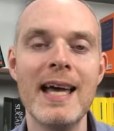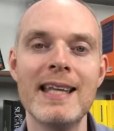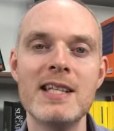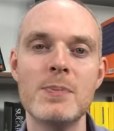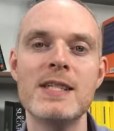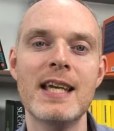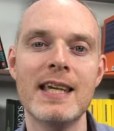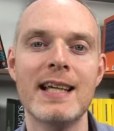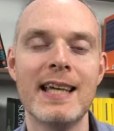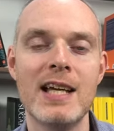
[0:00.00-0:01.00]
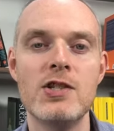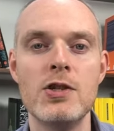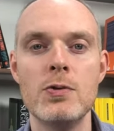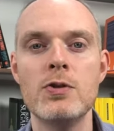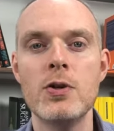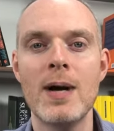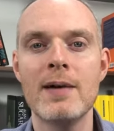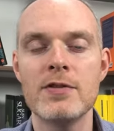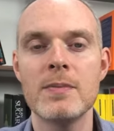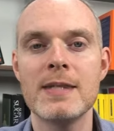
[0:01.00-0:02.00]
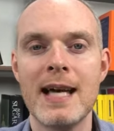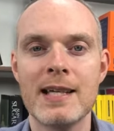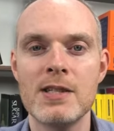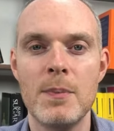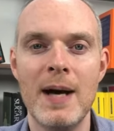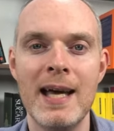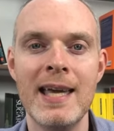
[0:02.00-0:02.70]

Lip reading: In this particular case, you do have some tax to pay,